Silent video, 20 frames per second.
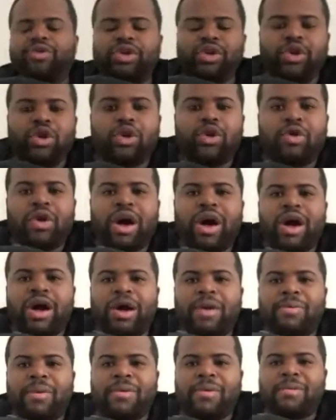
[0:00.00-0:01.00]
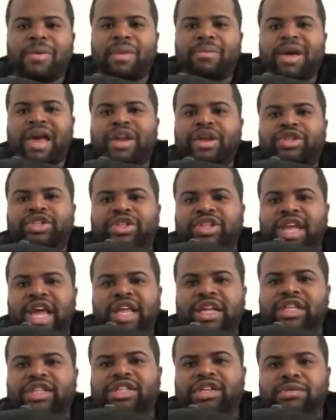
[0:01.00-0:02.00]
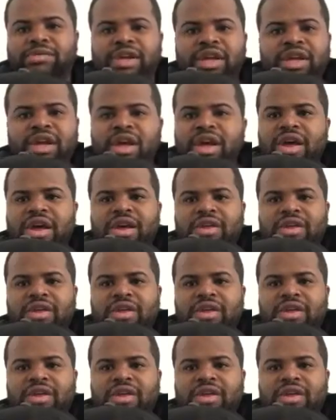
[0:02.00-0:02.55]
I remember my manager gave this to me